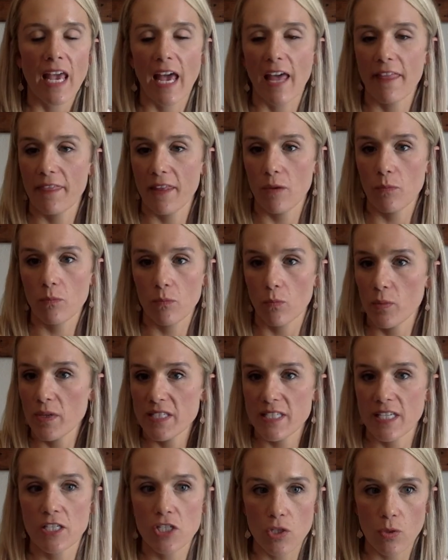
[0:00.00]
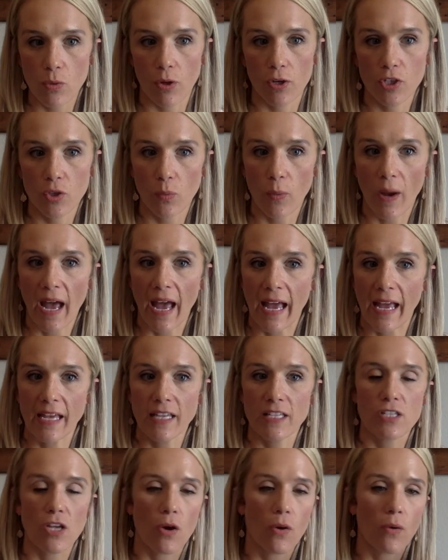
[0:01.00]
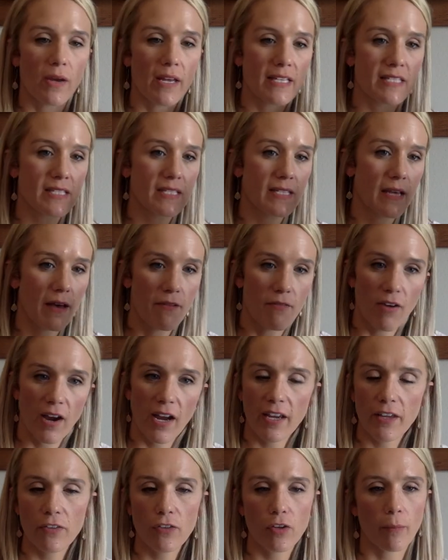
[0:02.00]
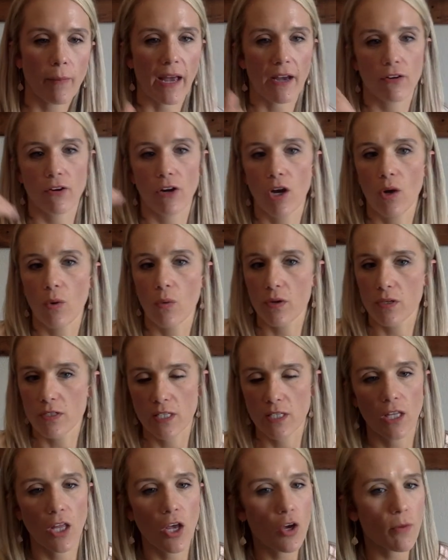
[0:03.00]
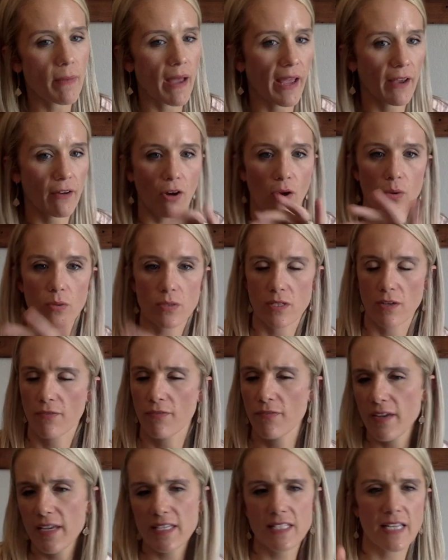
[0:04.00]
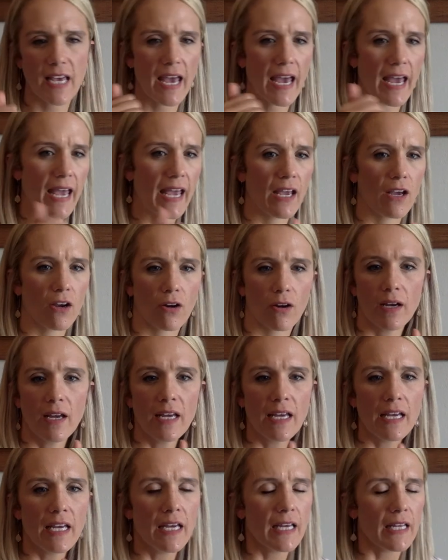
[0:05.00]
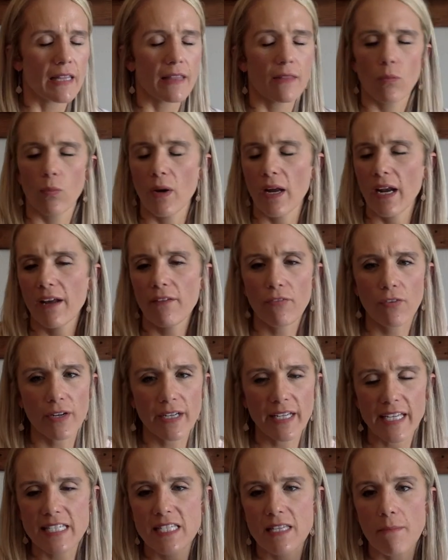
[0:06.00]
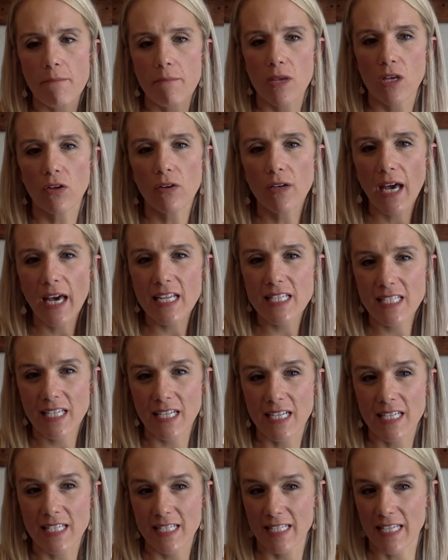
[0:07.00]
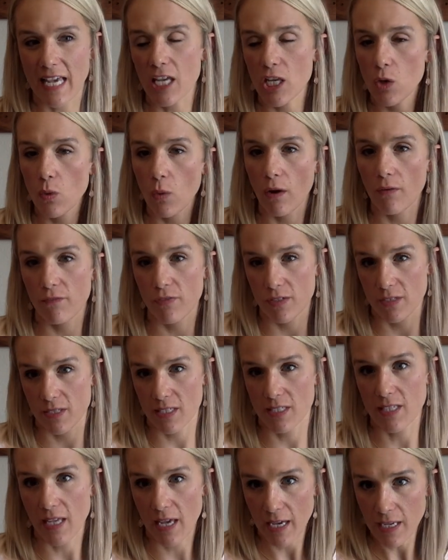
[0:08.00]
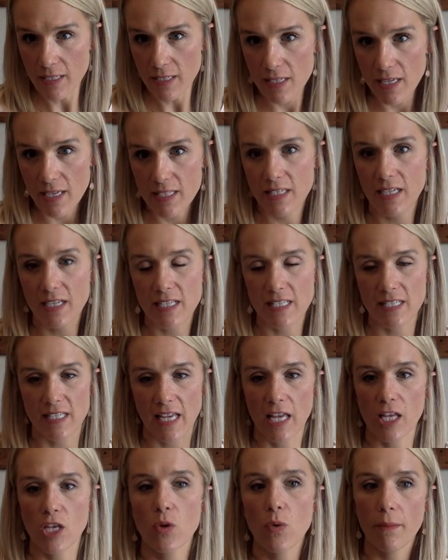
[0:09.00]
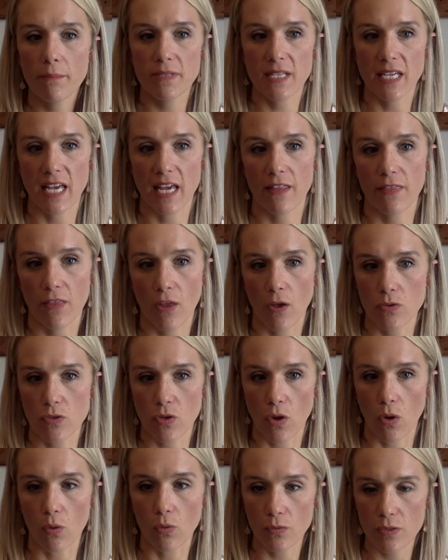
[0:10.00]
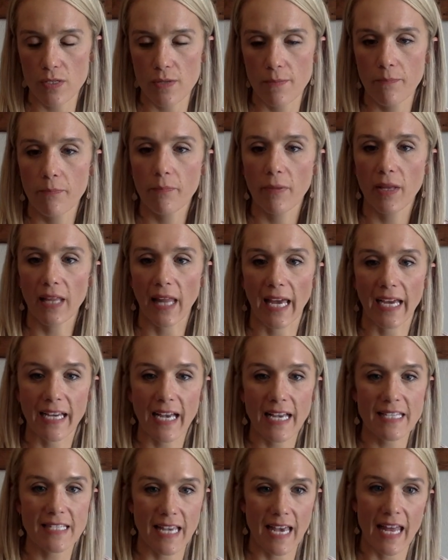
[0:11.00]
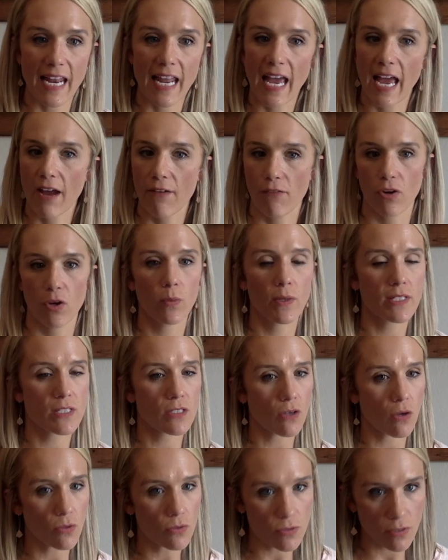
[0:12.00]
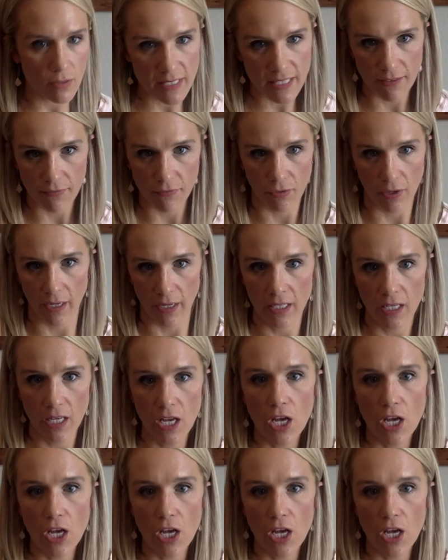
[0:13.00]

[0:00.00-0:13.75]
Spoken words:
And then we send you on your way. So it's a regular macro or it's a low macro or it's a feast day or whatever it is, the meal guide is going to set you up for success. It's going to set you up to hit those goals. But like I said, everyone's goals are different.